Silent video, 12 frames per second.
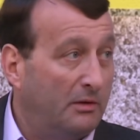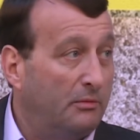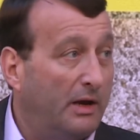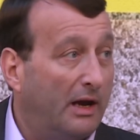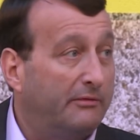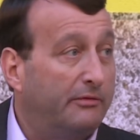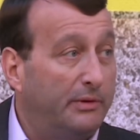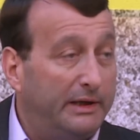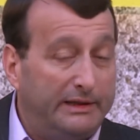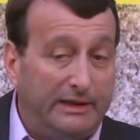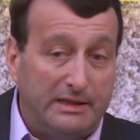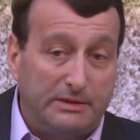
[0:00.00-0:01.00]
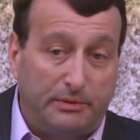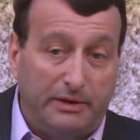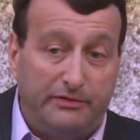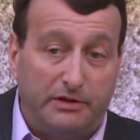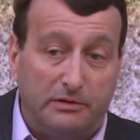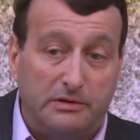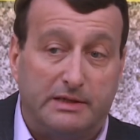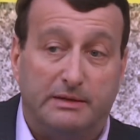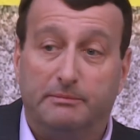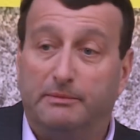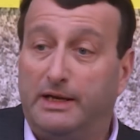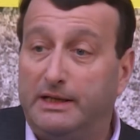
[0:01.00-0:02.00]
We have read these reviews
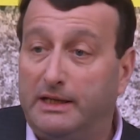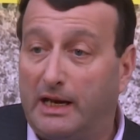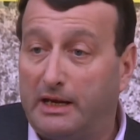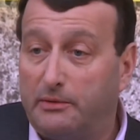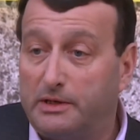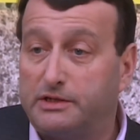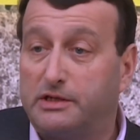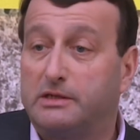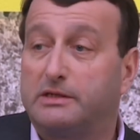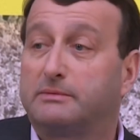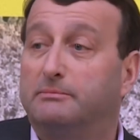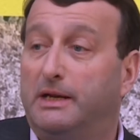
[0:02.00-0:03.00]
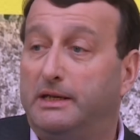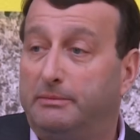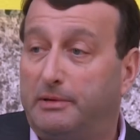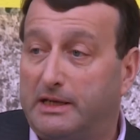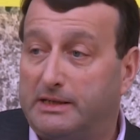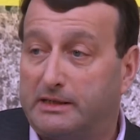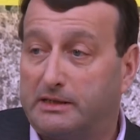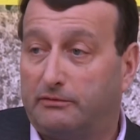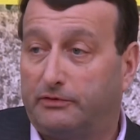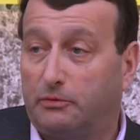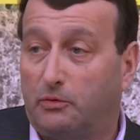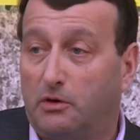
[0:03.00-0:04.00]
in many languages, many places
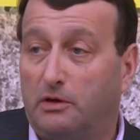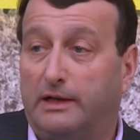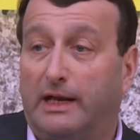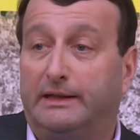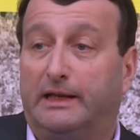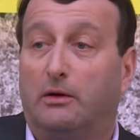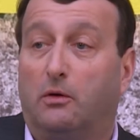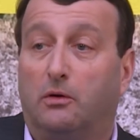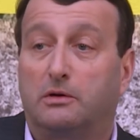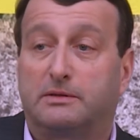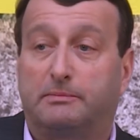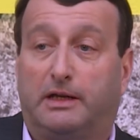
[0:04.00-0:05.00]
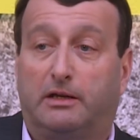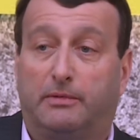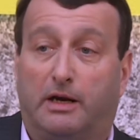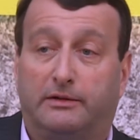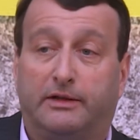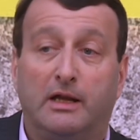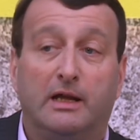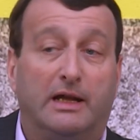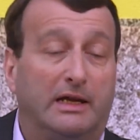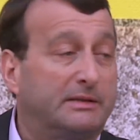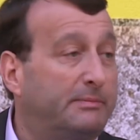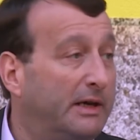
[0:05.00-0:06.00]
of the world, and they all speak about
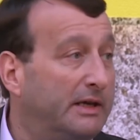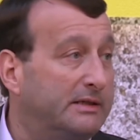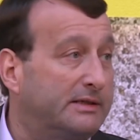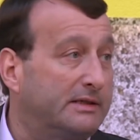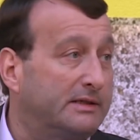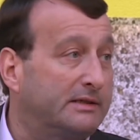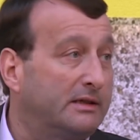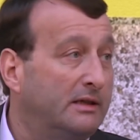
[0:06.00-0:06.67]
experiences.